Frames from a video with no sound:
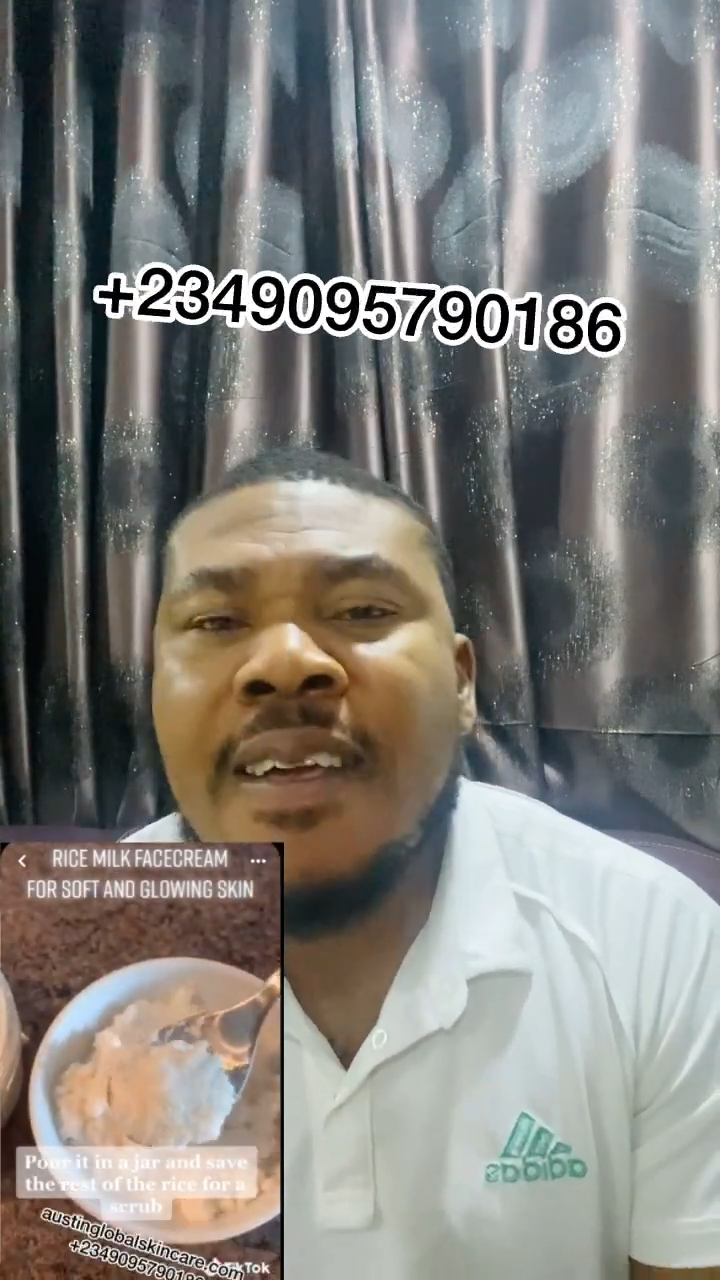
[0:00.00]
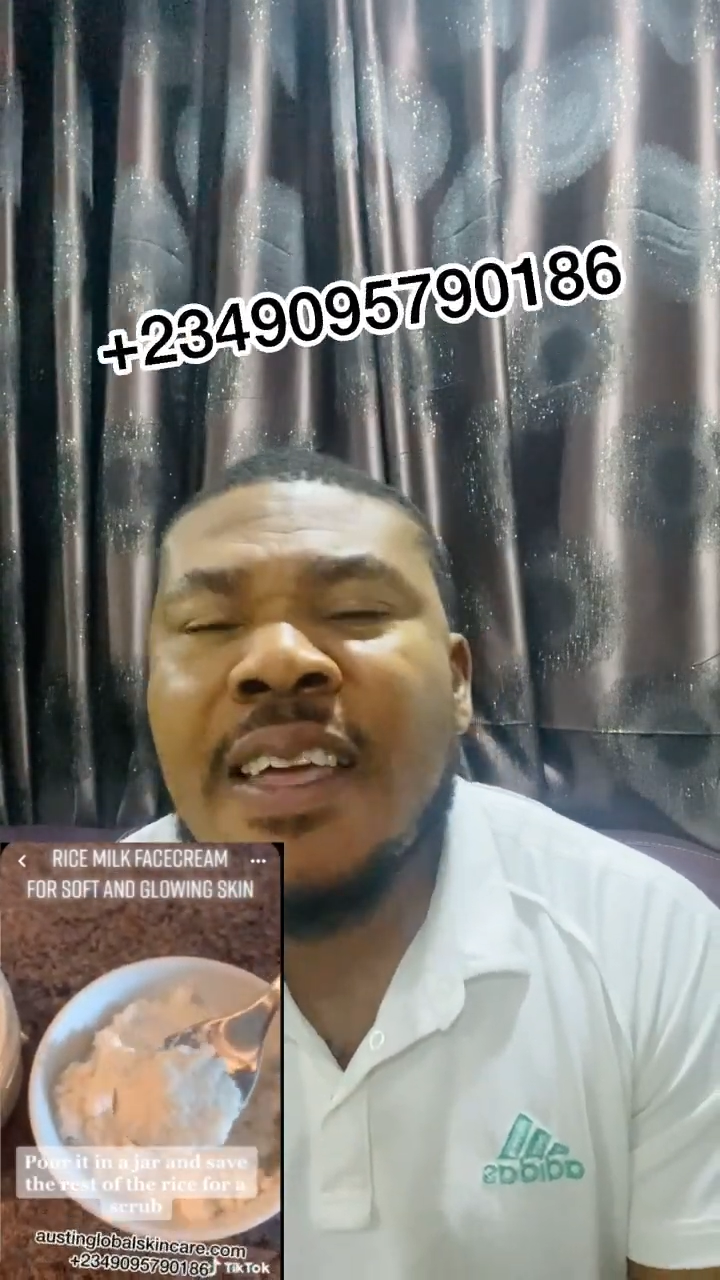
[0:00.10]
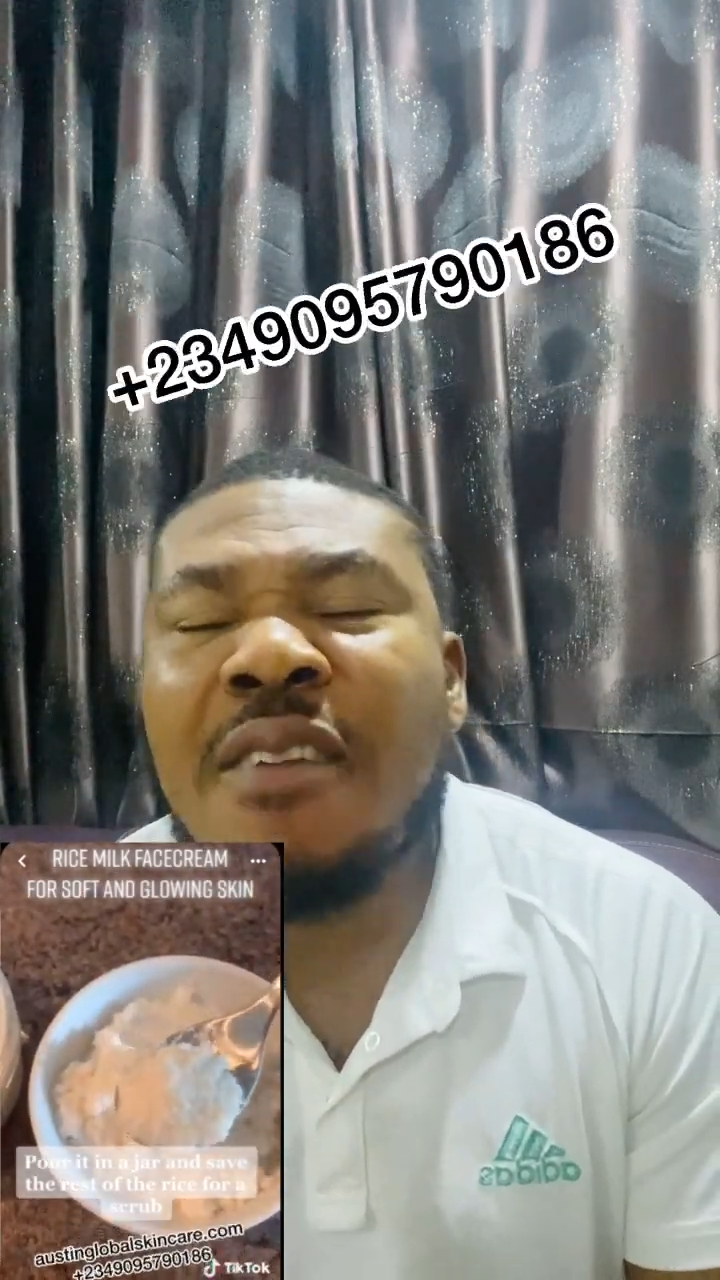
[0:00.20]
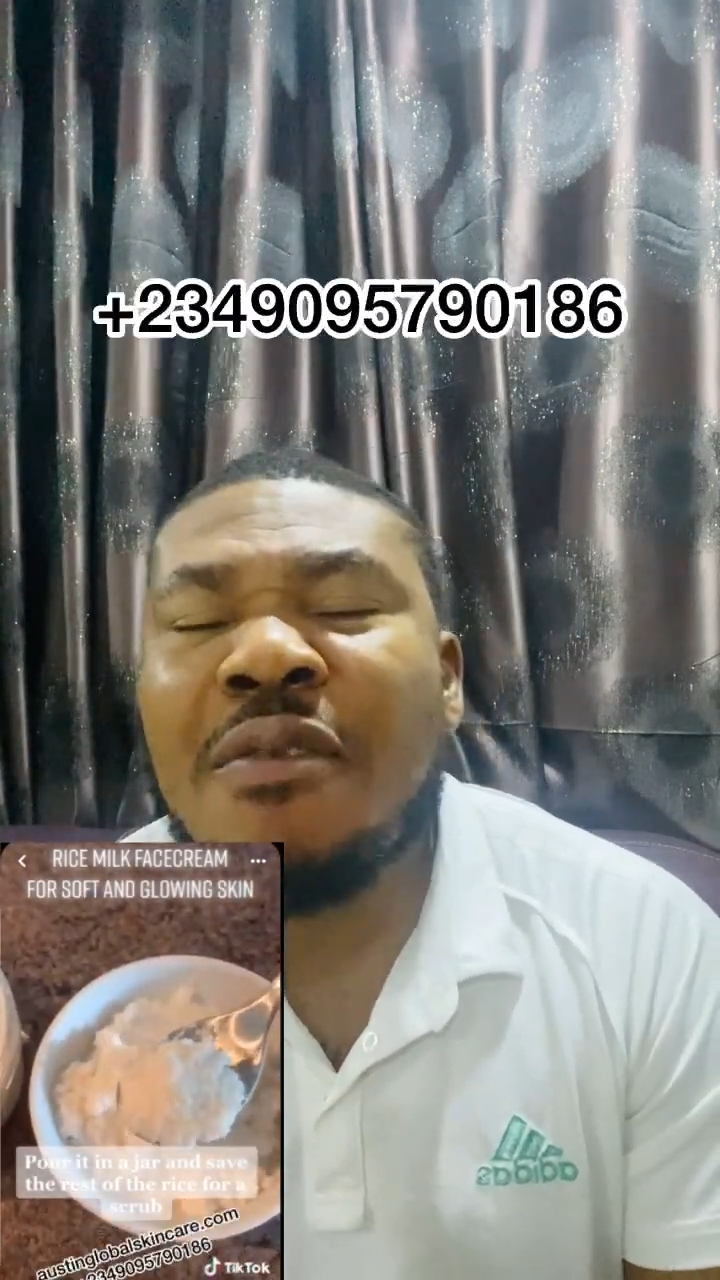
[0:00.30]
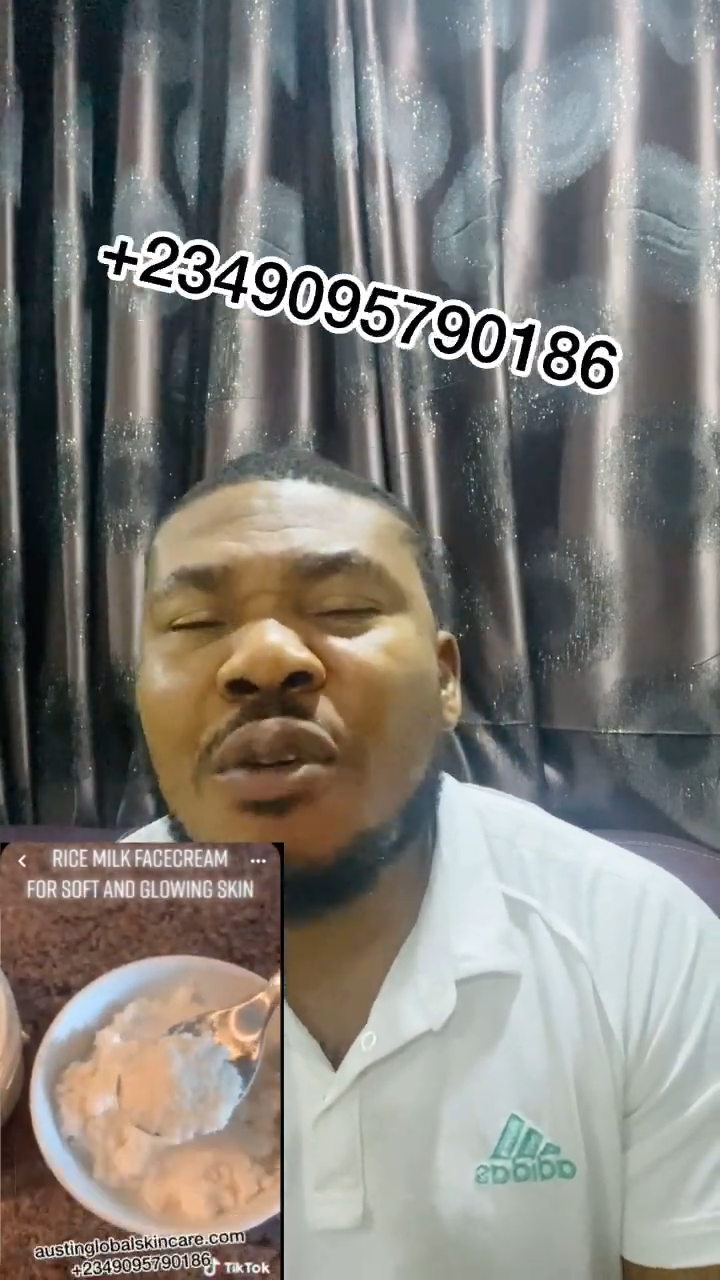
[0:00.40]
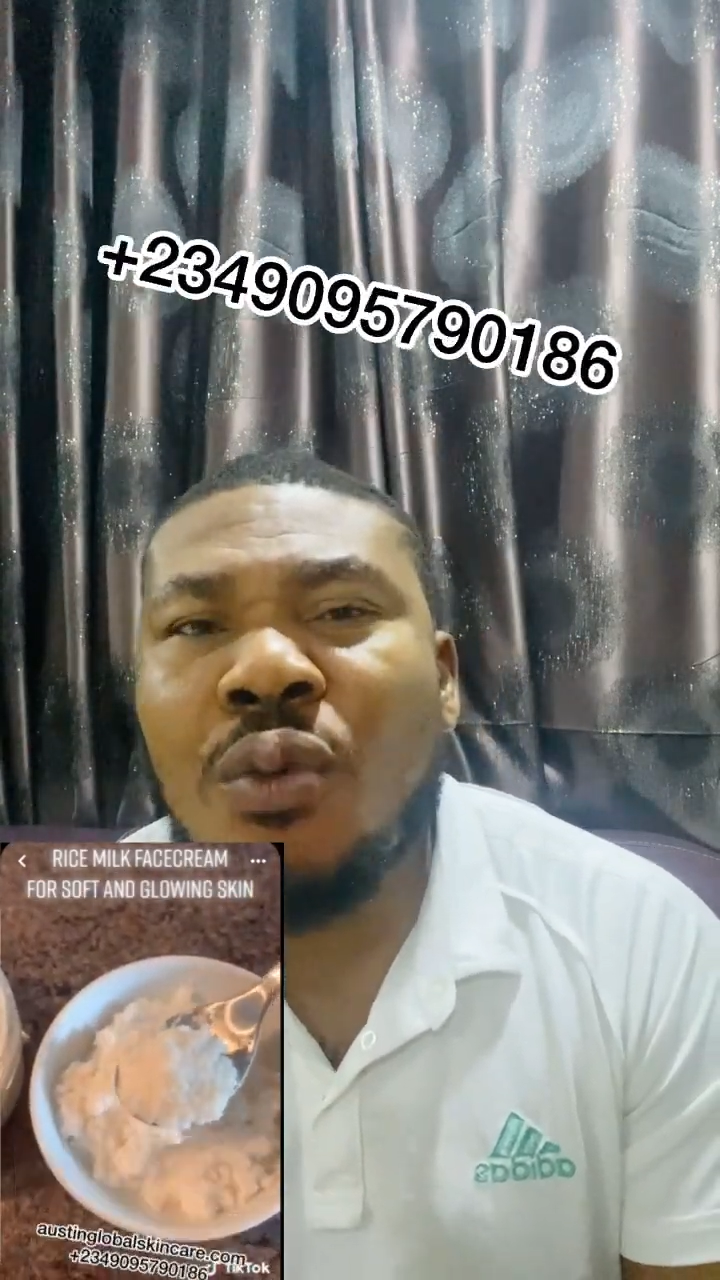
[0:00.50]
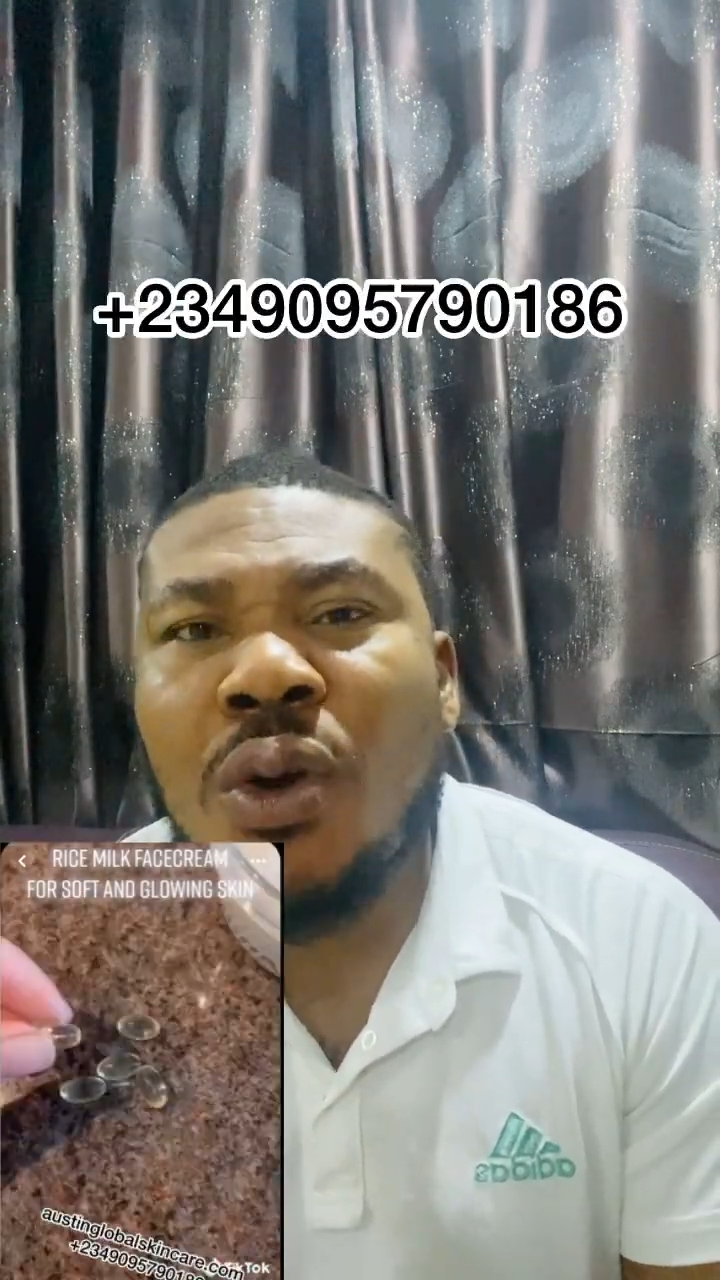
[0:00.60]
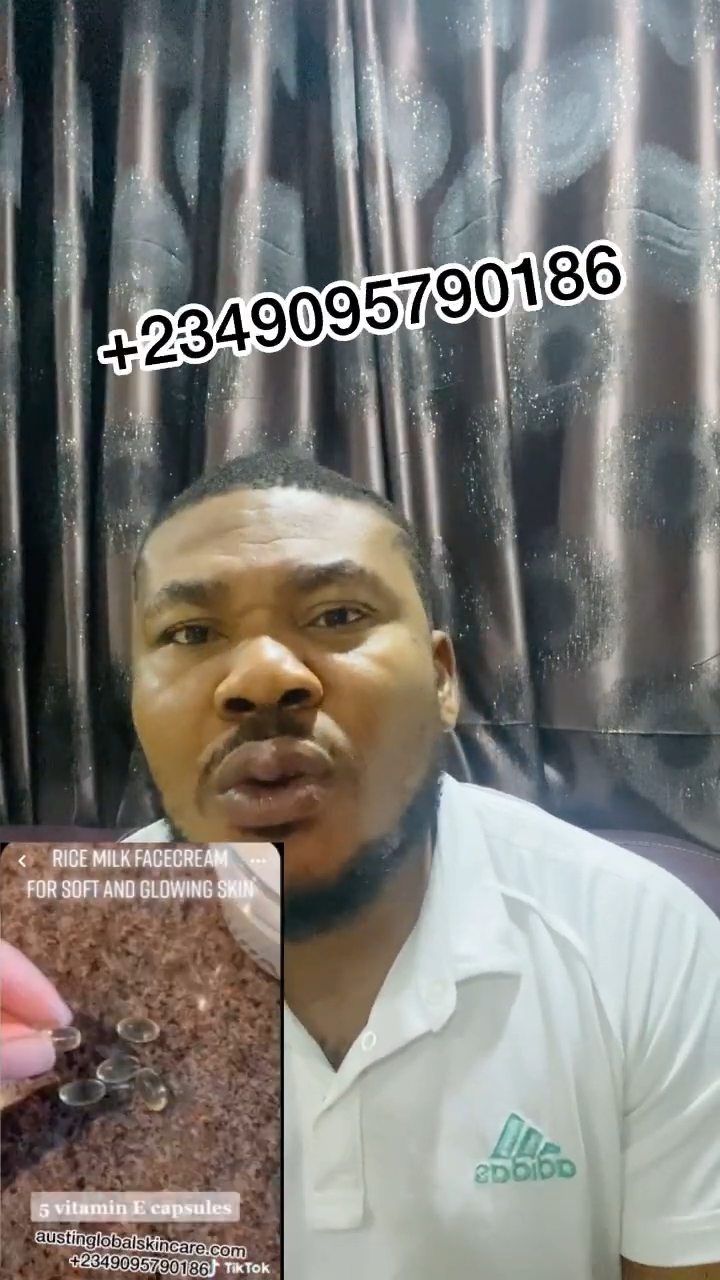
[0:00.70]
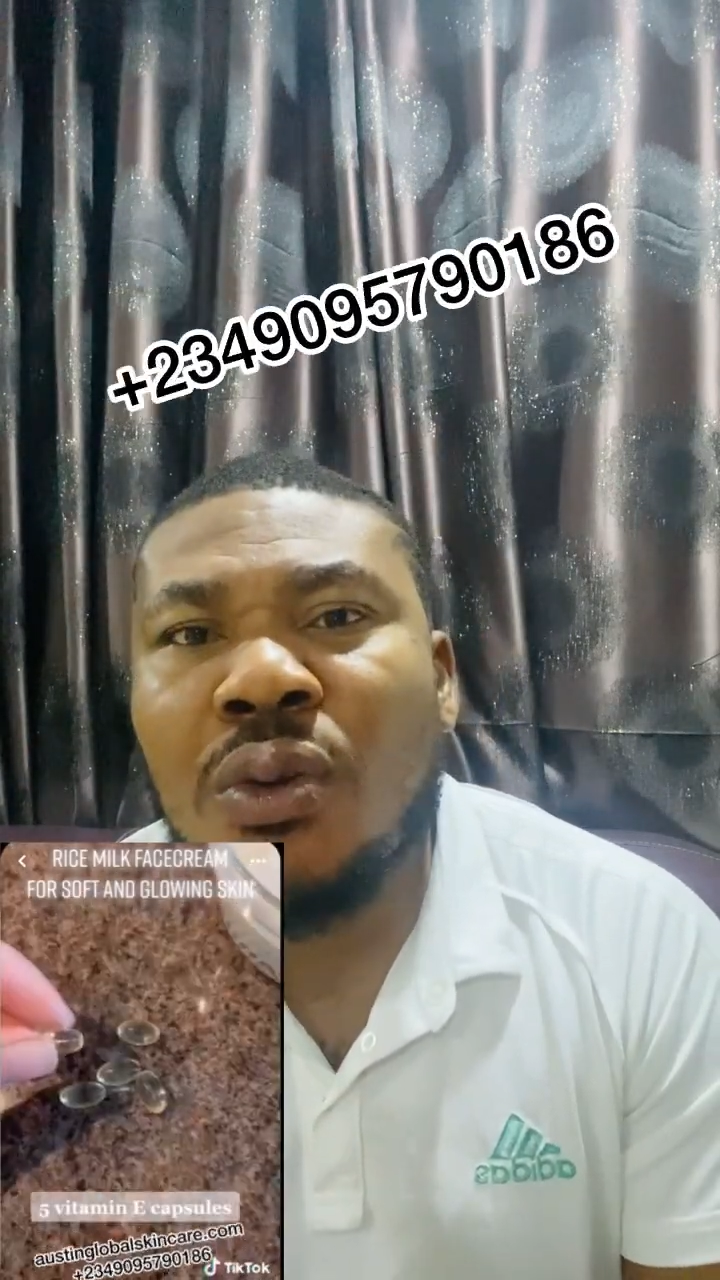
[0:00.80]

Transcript: If you want to